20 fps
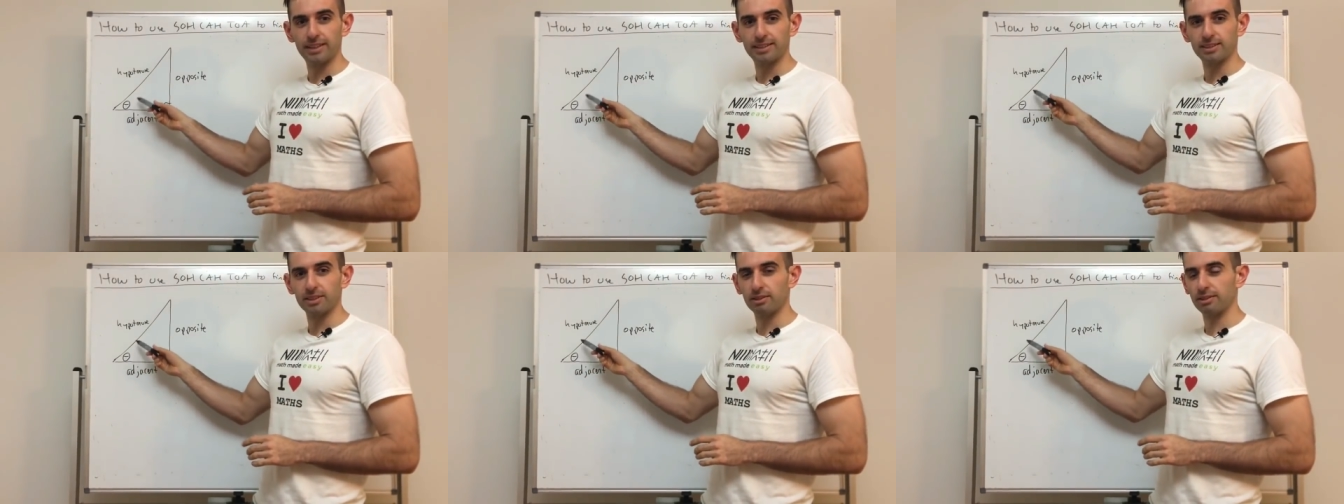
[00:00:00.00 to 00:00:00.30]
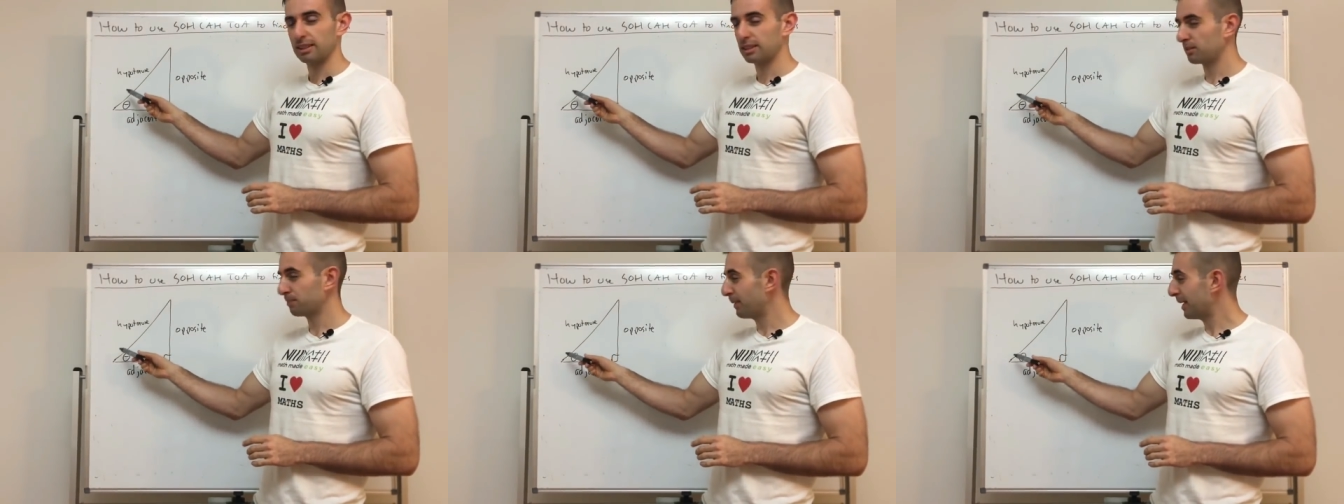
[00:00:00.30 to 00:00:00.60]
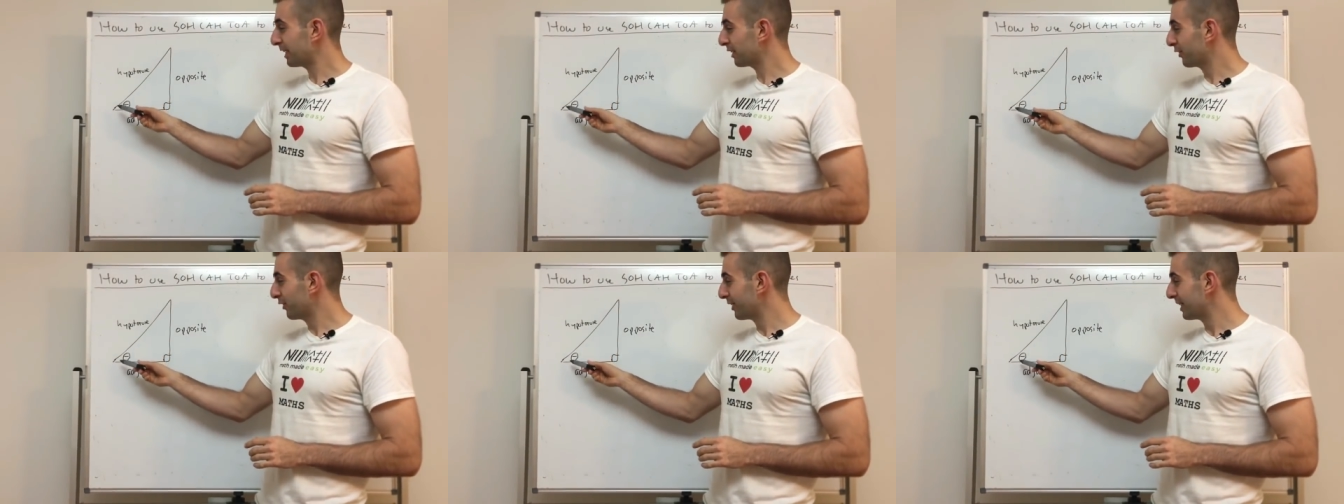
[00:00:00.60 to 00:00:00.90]
So in
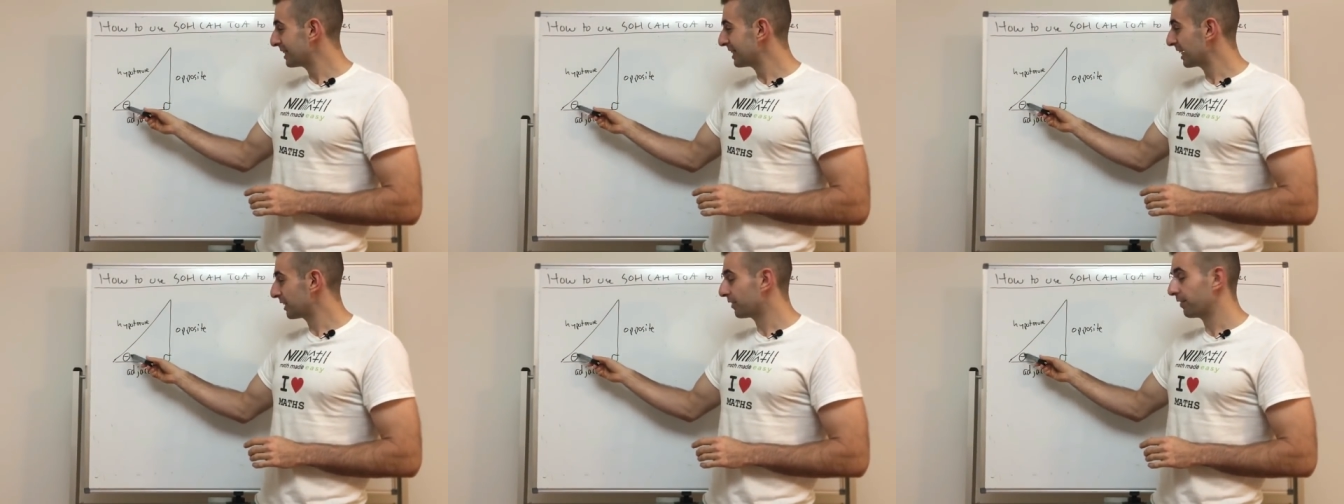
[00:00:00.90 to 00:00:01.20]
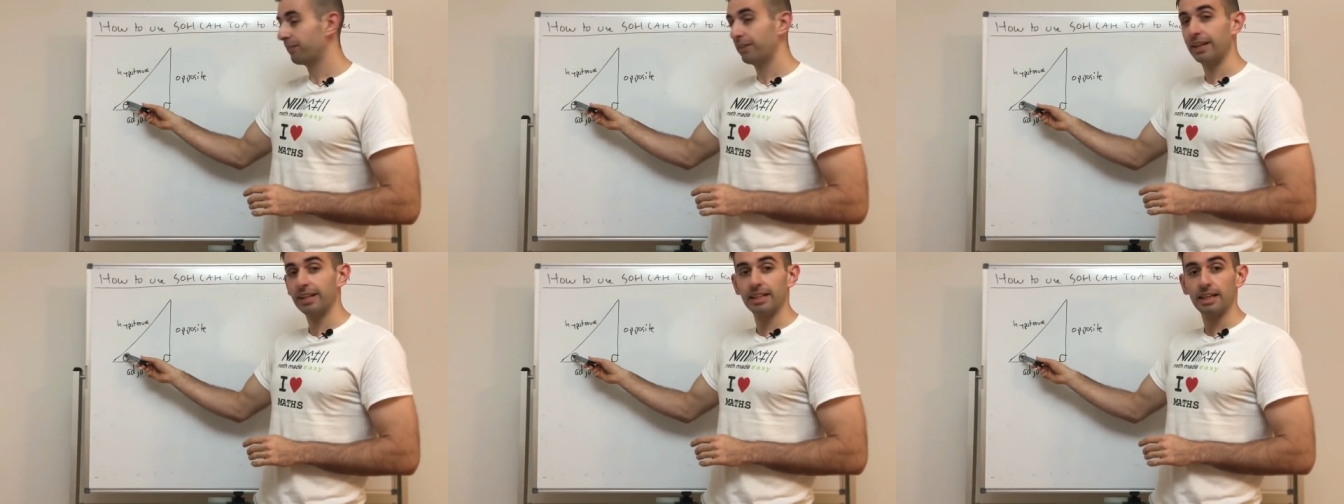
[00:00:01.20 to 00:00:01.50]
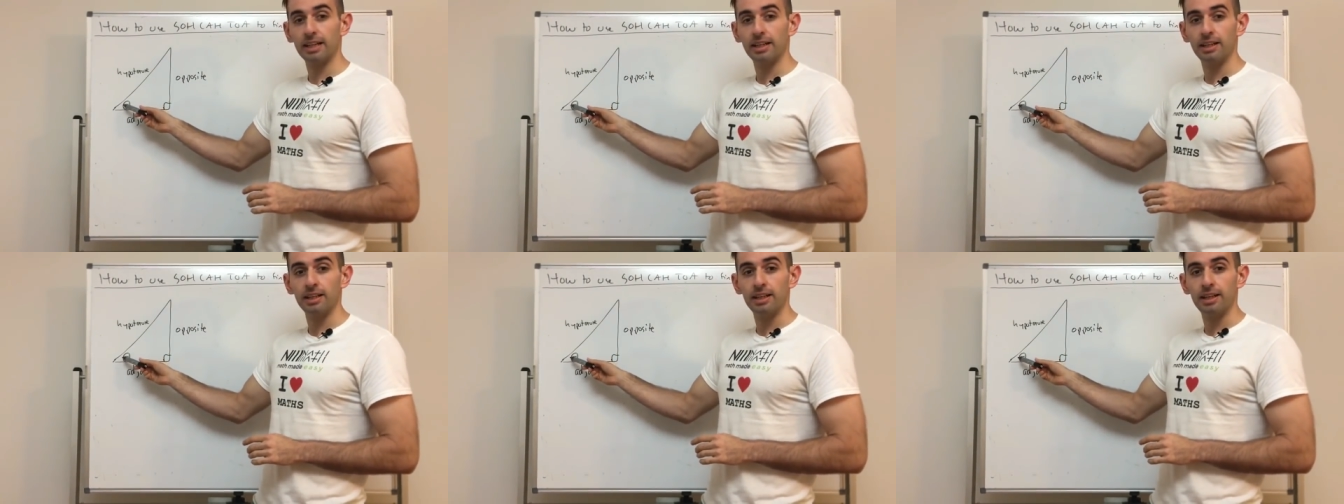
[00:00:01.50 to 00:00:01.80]
respect to this angle
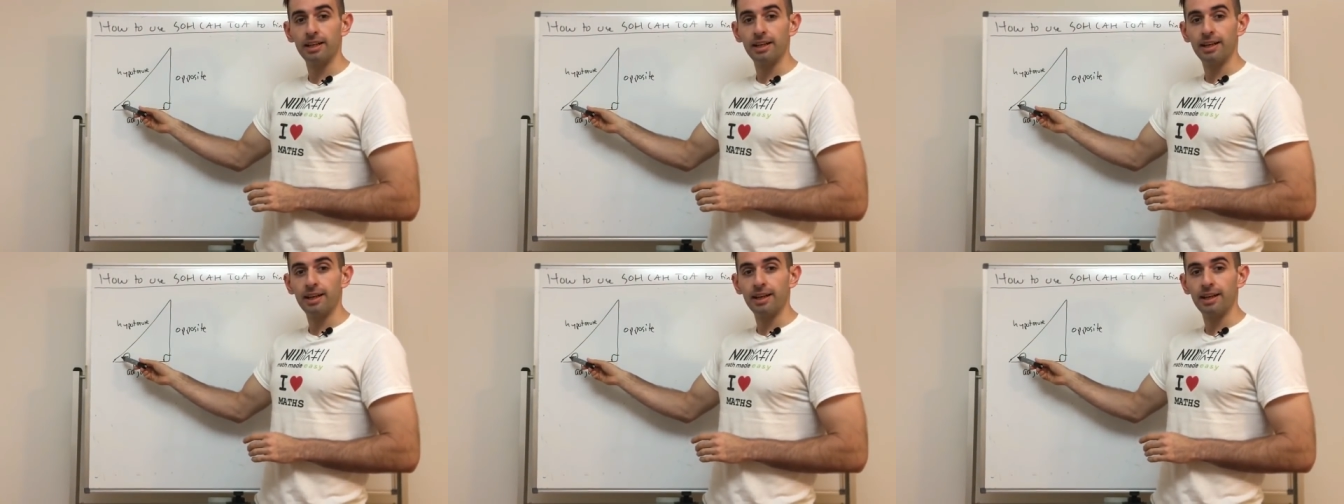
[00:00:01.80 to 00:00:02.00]
theta,